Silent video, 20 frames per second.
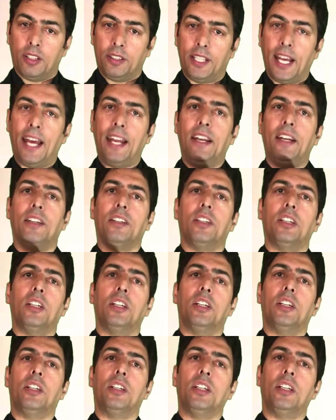Then
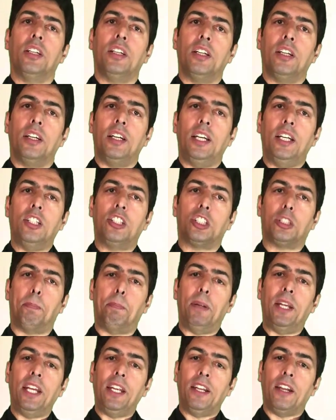in
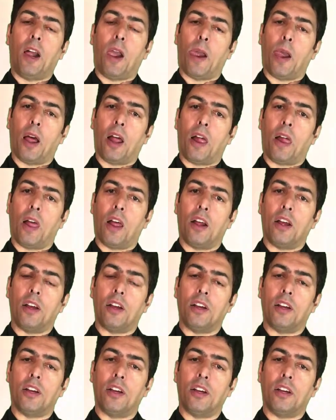spleen,
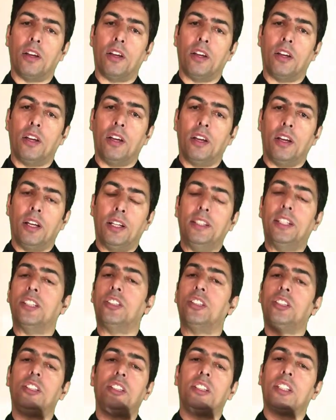
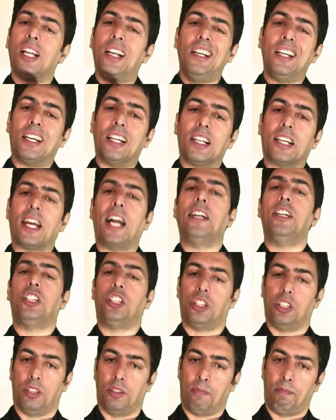there's a clinical
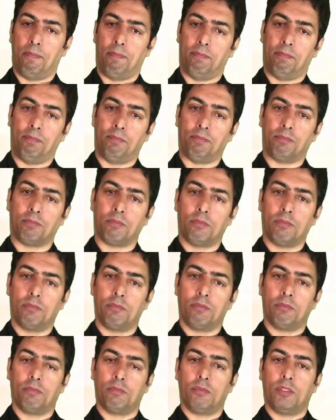condition,
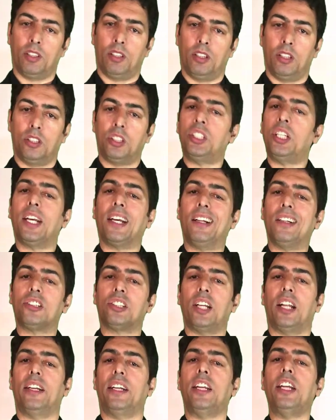sickle
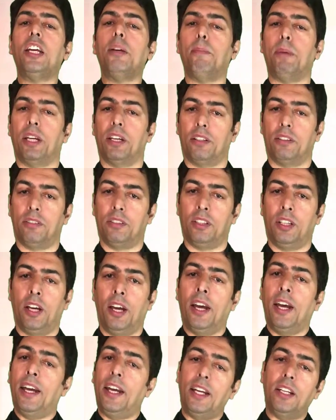cell anemia.
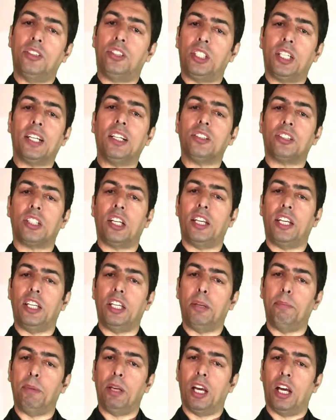In sickle cell
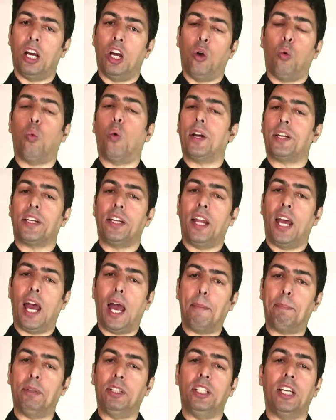anemia, what can
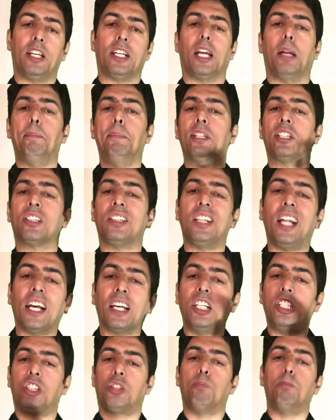happen? There can be
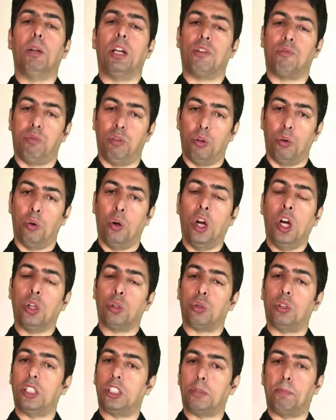sluggish blood flow
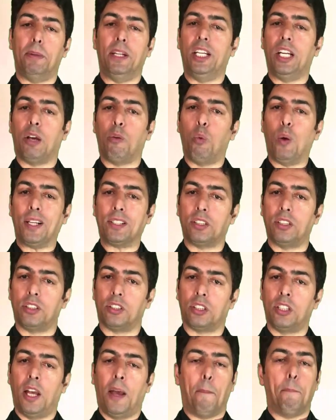to the splenic
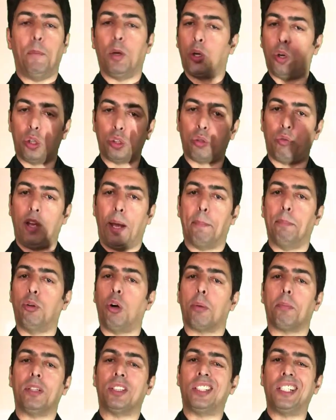vessels because of
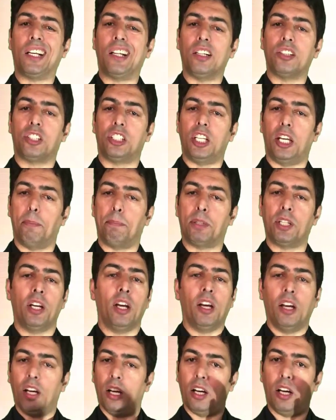abnormal sickle shape
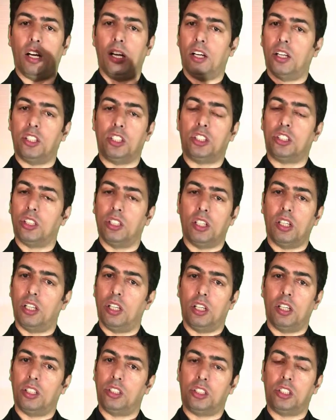of
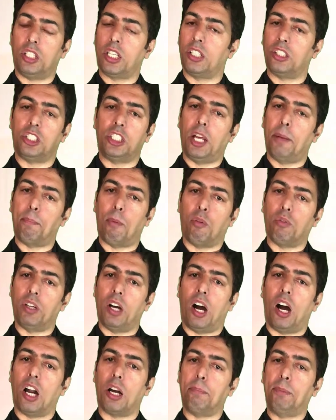
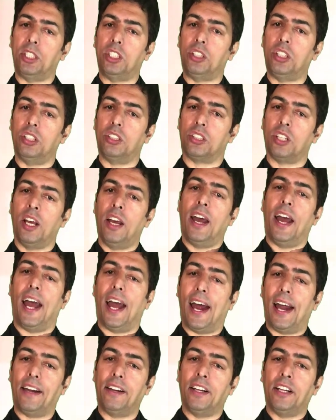the RBCs,
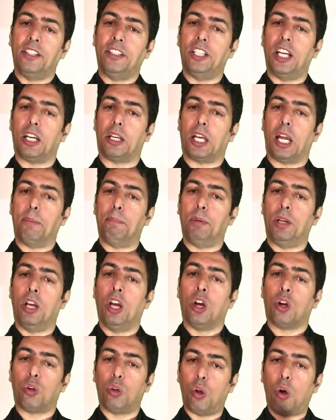and there can
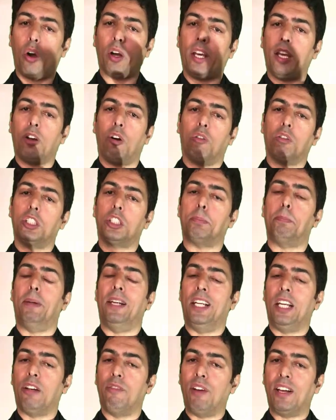be clogging of the
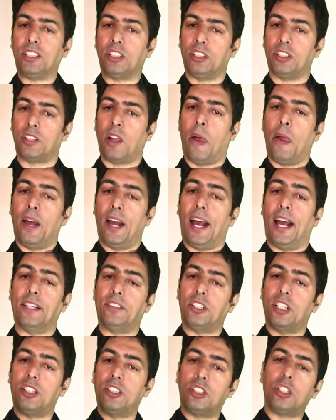splenic vessels,
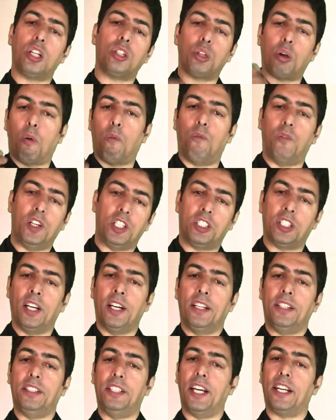as a result of which
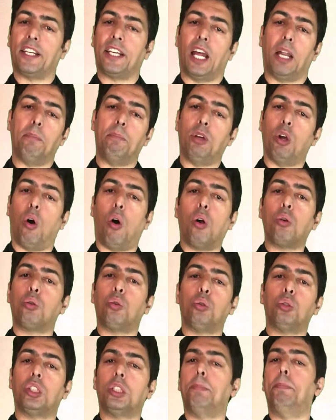there can be
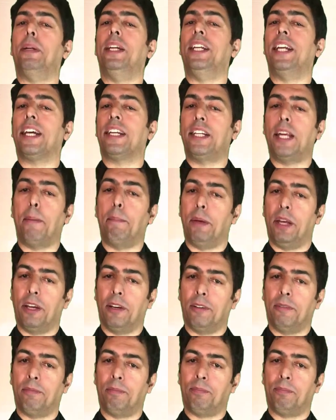autosplenectomy.